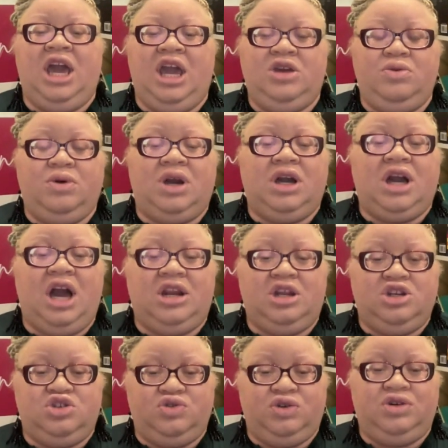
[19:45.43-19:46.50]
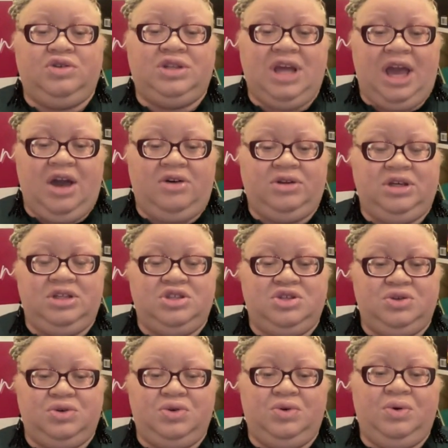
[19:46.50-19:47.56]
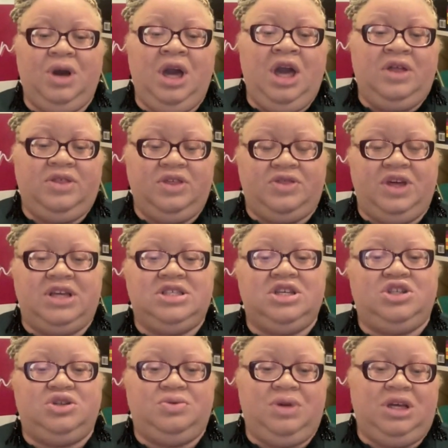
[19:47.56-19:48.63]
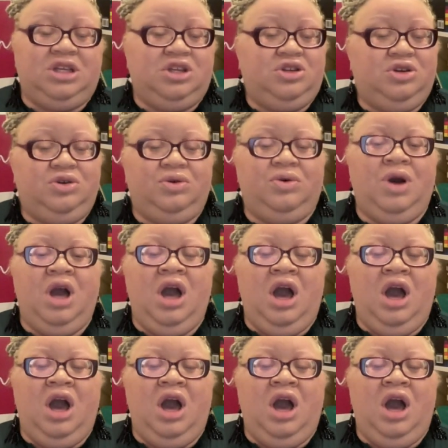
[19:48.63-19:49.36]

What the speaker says: and you can kind of drill down into the things that you need to do.